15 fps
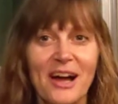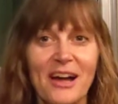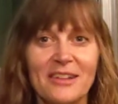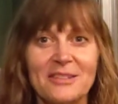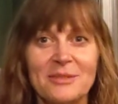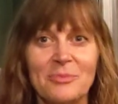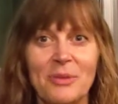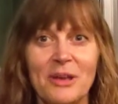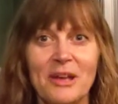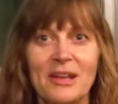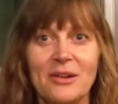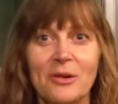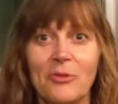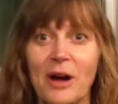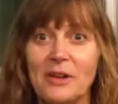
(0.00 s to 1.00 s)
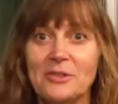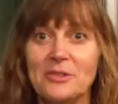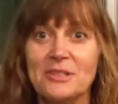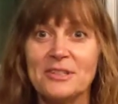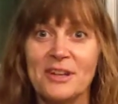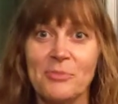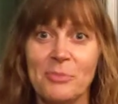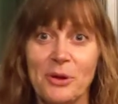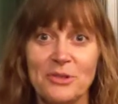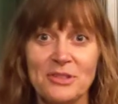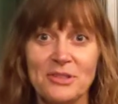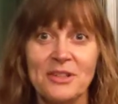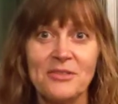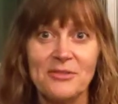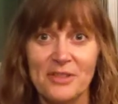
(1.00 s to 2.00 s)
It's been a while since I've
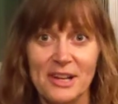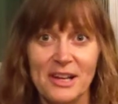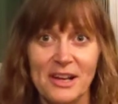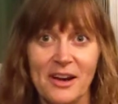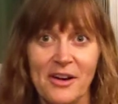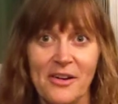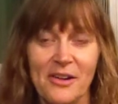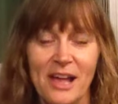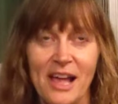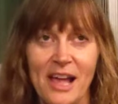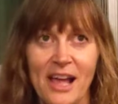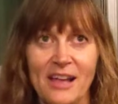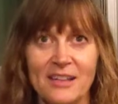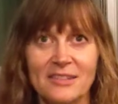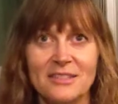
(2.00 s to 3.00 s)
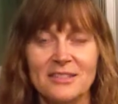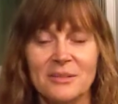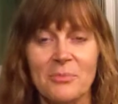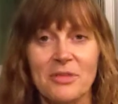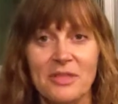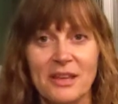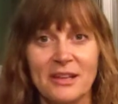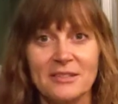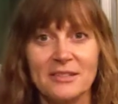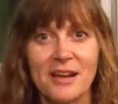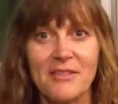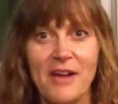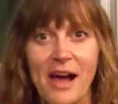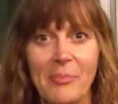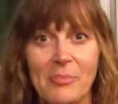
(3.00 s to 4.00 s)
posted a video and some things
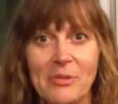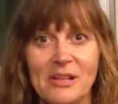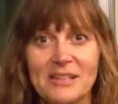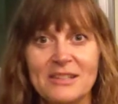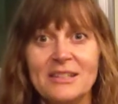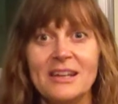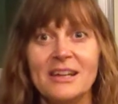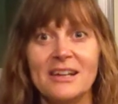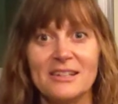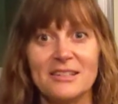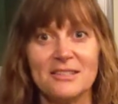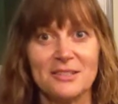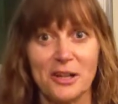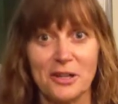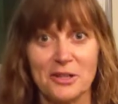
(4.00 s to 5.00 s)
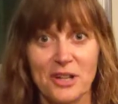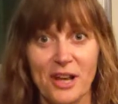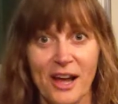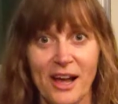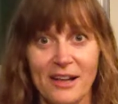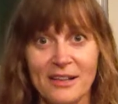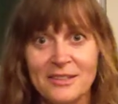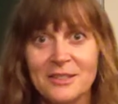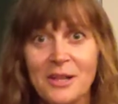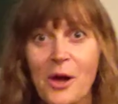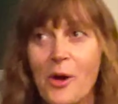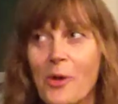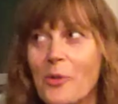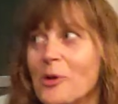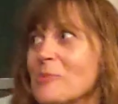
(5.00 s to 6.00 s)
have happened such as
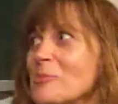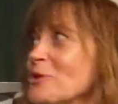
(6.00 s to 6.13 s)
we